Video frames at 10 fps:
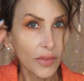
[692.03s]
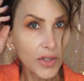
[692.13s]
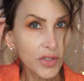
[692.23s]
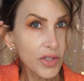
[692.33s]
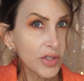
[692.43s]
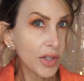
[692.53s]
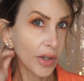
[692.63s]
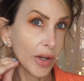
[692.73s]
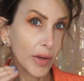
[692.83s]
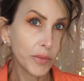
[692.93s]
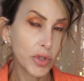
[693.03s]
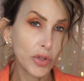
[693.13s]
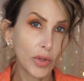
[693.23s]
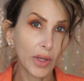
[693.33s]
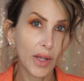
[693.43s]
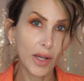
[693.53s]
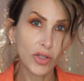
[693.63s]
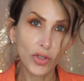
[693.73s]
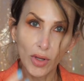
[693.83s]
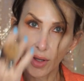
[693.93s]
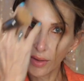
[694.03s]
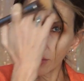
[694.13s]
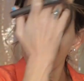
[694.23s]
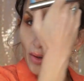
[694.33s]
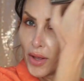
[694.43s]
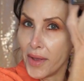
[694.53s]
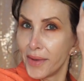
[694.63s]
This is an updo in case you can't tell.